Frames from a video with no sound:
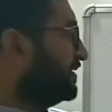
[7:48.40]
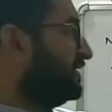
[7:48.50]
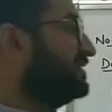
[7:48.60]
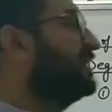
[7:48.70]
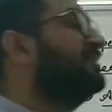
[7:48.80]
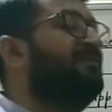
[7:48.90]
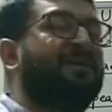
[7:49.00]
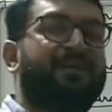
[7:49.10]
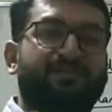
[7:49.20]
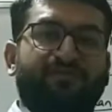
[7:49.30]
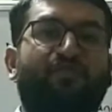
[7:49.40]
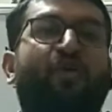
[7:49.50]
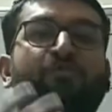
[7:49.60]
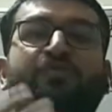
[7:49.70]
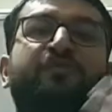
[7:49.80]
these are the various
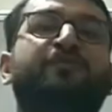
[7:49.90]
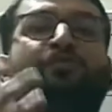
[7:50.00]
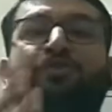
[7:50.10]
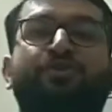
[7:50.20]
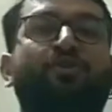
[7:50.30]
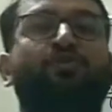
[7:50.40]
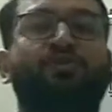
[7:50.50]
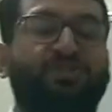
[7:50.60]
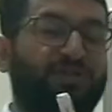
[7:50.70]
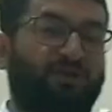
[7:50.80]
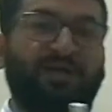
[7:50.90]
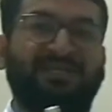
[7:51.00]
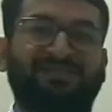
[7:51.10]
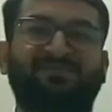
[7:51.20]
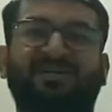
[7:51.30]
forms of nutrition on which the
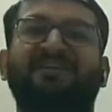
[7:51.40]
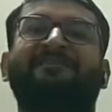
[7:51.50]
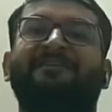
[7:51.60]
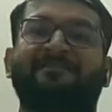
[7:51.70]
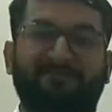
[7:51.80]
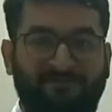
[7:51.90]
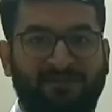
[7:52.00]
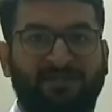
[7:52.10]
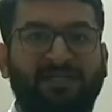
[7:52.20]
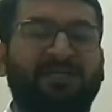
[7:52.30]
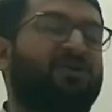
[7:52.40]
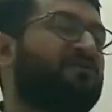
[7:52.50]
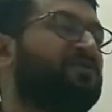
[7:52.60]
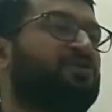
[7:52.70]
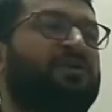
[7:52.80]
organisms are divided,
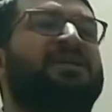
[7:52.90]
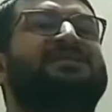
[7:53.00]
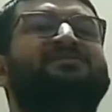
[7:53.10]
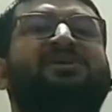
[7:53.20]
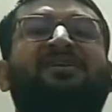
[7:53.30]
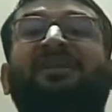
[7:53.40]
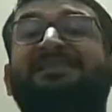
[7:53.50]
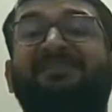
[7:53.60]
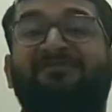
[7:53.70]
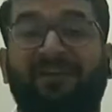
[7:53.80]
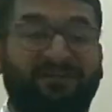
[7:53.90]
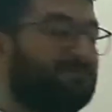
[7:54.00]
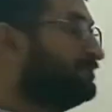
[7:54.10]
on which organisms are classified.